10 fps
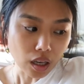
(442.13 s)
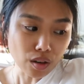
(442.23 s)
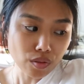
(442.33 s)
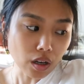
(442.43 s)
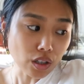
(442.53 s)

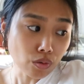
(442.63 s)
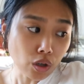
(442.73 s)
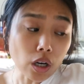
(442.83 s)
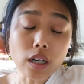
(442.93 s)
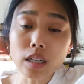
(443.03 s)
If not, you
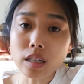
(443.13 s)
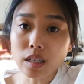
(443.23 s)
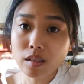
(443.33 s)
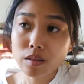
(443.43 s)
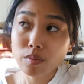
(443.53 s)

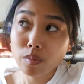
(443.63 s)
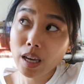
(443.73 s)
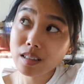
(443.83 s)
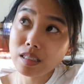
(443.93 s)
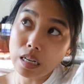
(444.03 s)
could
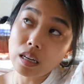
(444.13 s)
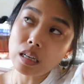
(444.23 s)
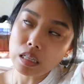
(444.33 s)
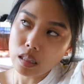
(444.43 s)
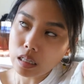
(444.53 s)

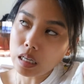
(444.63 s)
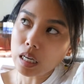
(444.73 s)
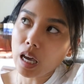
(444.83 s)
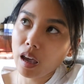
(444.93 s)
painstakingly